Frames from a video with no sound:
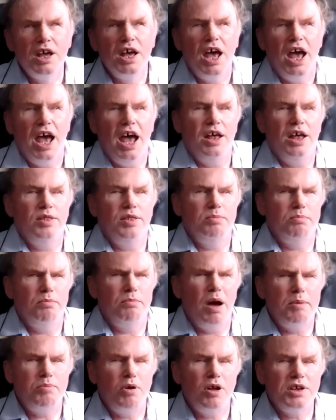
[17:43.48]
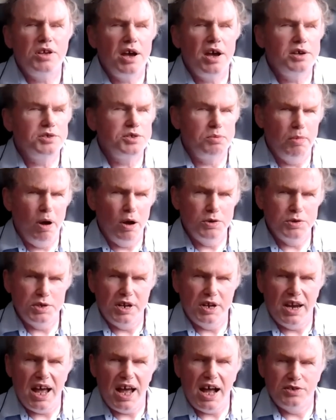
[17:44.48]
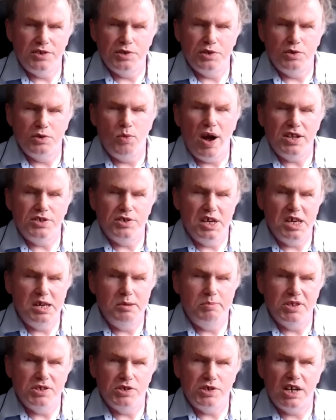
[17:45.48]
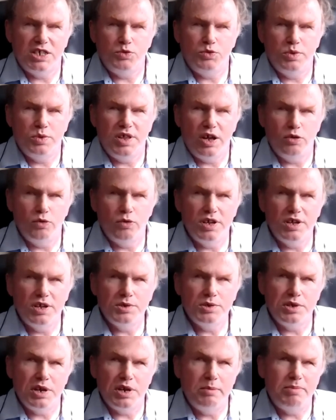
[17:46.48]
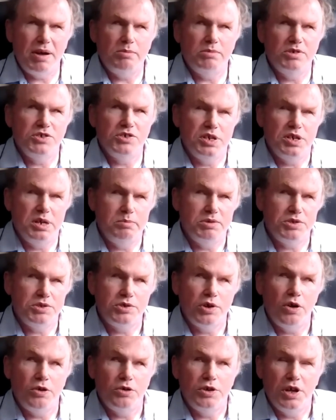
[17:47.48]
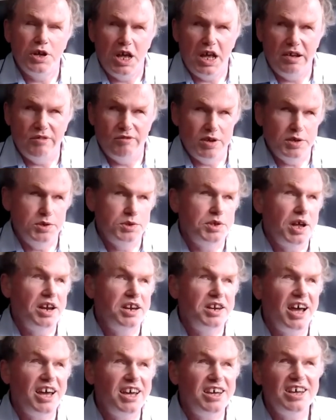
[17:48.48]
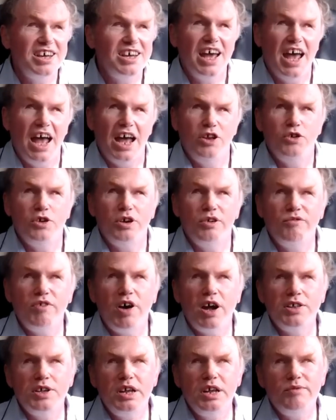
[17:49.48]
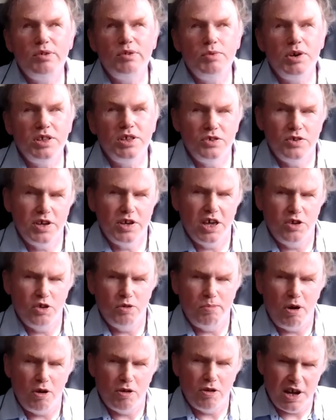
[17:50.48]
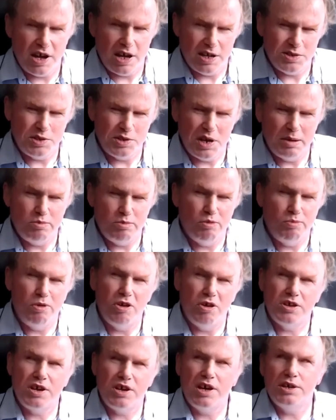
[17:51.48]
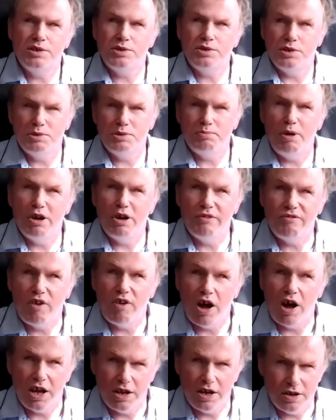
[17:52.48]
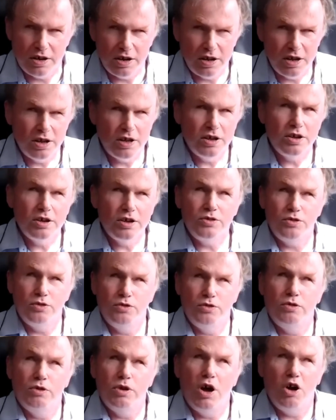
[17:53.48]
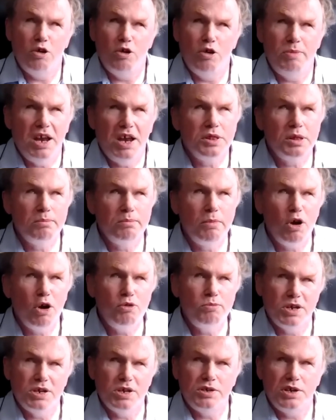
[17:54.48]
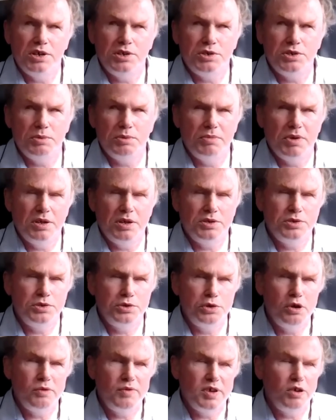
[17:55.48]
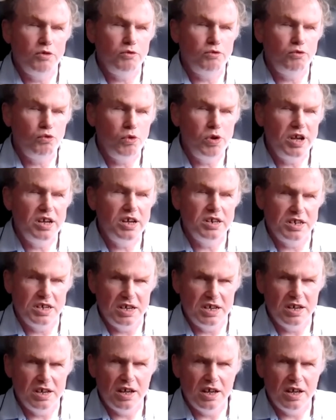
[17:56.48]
And my podcast, Mosen at Large, is a way to keep in touch with that audience. And I publish an episode every Sunday, and you can find it everywhere that you get your podcasts, and Apple Podcasts and Spotify and Google Home. And at the moment, it's serving a really